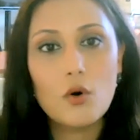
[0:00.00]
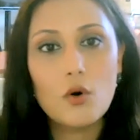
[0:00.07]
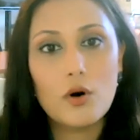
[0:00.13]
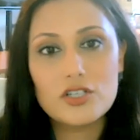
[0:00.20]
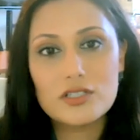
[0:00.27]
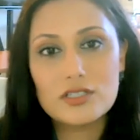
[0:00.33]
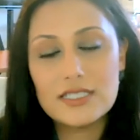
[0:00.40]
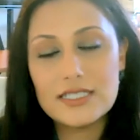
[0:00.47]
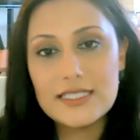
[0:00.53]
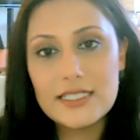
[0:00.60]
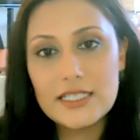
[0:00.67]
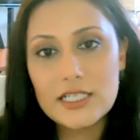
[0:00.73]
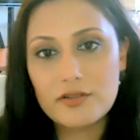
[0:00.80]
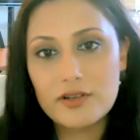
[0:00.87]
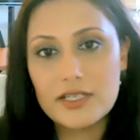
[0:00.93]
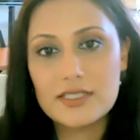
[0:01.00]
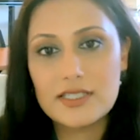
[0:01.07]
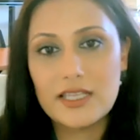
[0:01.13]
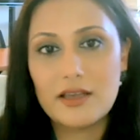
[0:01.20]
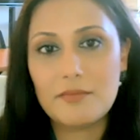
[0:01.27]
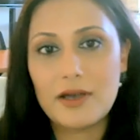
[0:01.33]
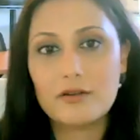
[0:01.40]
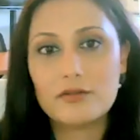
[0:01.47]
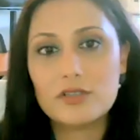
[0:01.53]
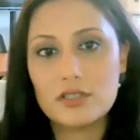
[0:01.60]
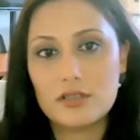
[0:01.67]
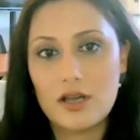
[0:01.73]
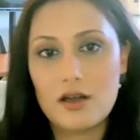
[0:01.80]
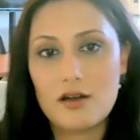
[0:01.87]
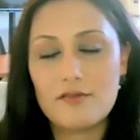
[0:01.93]
or just decrease the amount
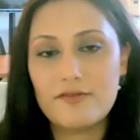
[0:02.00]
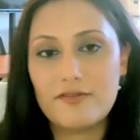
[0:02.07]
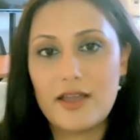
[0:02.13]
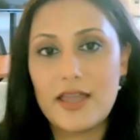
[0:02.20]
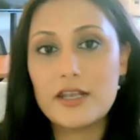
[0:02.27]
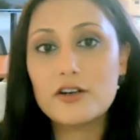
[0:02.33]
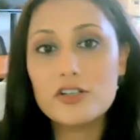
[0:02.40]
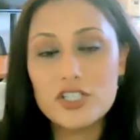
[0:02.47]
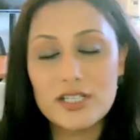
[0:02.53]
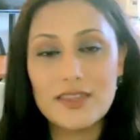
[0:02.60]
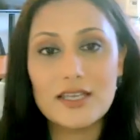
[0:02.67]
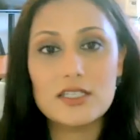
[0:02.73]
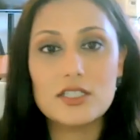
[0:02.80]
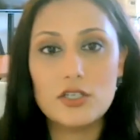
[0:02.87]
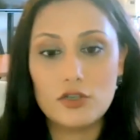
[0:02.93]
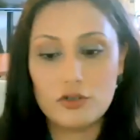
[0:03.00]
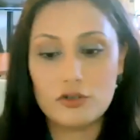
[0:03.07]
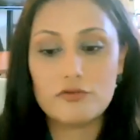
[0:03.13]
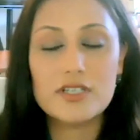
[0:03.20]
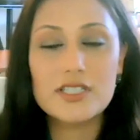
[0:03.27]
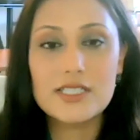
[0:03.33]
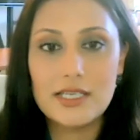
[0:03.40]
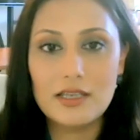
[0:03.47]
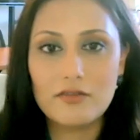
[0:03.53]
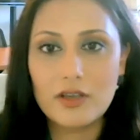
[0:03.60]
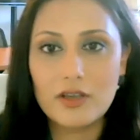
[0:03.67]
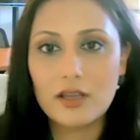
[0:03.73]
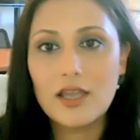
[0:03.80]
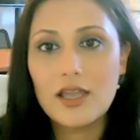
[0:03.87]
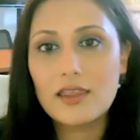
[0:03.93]
of energy that you're
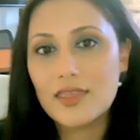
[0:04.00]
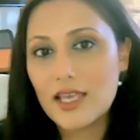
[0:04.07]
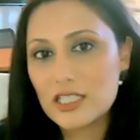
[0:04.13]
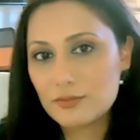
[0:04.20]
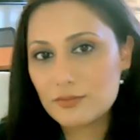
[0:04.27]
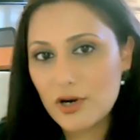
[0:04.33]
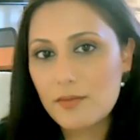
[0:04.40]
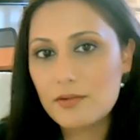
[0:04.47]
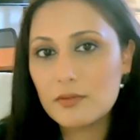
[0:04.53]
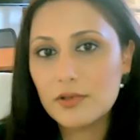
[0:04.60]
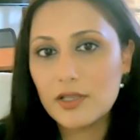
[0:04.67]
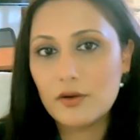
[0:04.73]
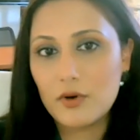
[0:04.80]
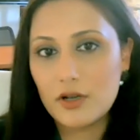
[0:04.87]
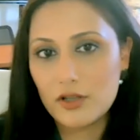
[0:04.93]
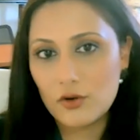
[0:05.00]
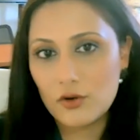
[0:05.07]
receiving. That's probably what